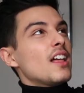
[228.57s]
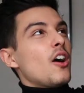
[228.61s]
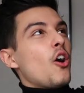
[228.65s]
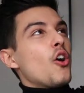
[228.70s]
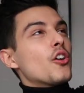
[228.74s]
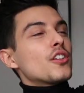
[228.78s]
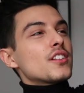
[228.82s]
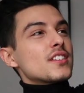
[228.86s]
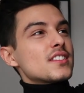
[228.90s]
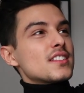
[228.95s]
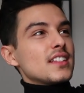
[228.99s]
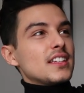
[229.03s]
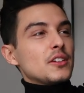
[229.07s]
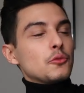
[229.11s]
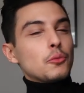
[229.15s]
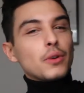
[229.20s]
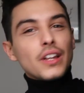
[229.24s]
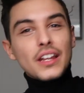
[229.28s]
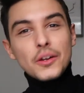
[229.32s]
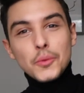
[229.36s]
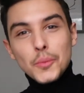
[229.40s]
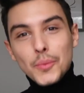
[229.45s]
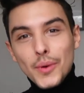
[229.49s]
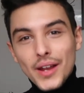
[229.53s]
honestly,
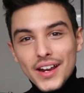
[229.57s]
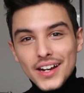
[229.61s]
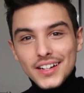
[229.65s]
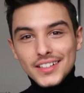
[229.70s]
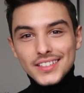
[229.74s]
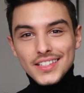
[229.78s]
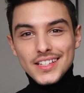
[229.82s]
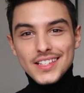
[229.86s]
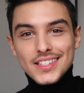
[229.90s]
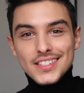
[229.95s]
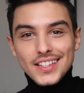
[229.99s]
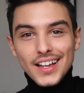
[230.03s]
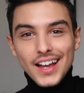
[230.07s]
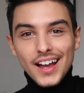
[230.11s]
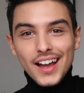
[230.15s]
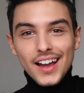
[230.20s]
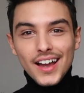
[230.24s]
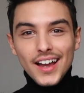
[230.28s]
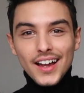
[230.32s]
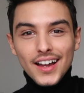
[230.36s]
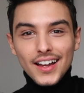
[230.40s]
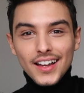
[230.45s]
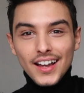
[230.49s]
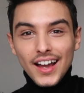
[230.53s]
when I wear this,
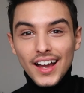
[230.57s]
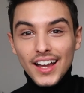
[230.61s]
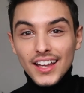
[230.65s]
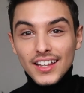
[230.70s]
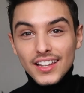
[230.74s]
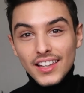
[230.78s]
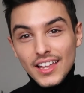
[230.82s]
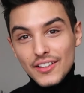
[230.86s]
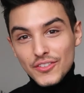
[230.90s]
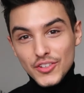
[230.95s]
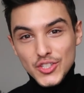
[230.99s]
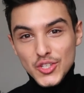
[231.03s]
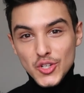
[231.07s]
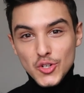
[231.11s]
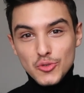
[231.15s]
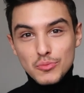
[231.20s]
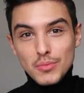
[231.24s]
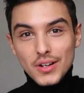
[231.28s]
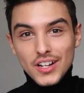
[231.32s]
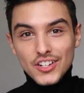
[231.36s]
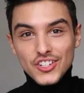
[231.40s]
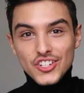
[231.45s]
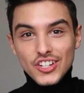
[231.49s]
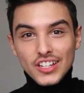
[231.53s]
I, I love it so
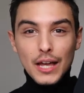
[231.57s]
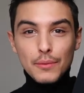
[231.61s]
much.